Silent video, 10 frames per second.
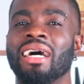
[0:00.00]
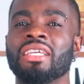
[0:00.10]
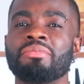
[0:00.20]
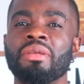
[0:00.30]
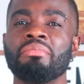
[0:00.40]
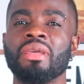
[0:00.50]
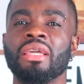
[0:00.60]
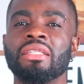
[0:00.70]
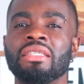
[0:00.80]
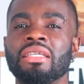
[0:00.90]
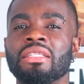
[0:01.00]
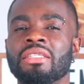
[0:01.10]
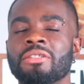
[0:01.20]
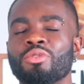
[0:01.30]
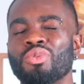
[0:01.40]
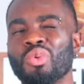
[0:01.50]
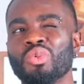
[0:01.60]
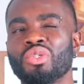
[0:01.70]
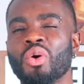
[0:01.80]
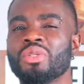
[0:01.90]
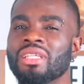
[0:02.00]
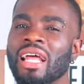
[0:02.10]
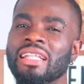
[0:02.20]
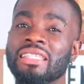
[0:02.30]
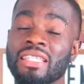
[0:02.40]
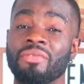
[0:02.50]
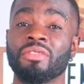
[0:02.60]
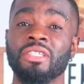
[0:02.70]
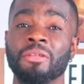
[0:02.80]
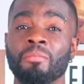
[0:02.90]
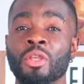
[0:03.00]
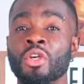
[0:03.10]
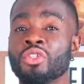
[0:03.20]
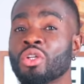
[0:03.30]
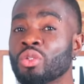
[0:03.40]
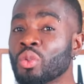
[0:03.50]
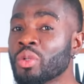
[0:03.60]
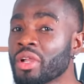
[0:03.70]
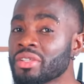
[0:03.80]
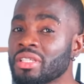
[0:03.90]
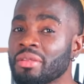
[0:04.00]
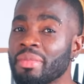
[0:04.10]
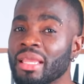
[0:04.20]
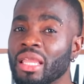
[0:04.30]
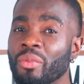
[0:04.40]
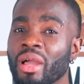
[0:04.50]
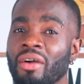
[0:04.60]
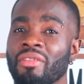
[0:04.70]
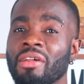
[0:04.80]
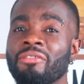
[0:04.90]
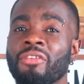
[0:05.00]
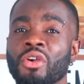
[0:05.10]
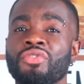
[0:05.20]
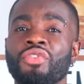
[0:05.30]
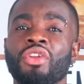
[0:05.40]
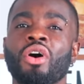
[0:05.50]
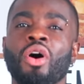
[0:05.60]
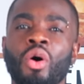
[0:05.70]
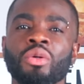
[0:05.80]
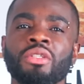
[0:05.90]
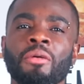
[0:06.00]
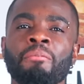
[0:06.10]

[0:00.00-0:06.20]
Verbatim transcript: has been made since 2017. So two years in the making, we have that first video out.